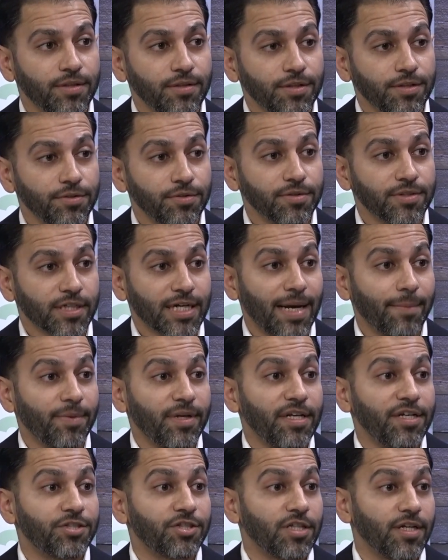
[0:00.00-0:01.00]
use a
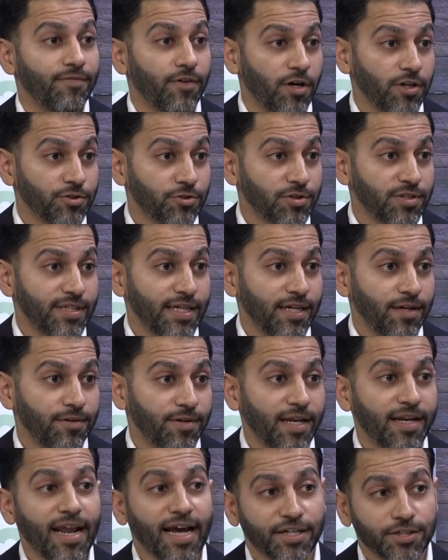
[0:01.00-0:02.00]
combination of ultrasound
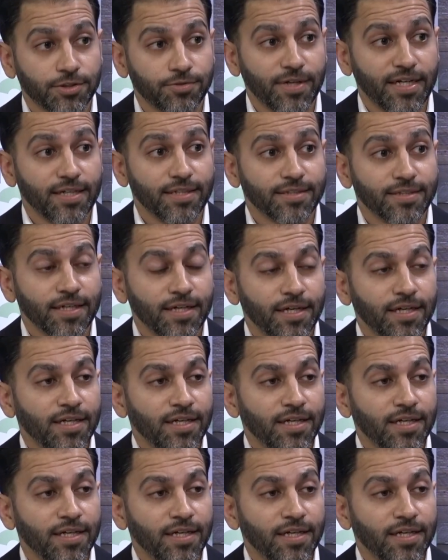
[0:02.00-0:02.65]
and X-rays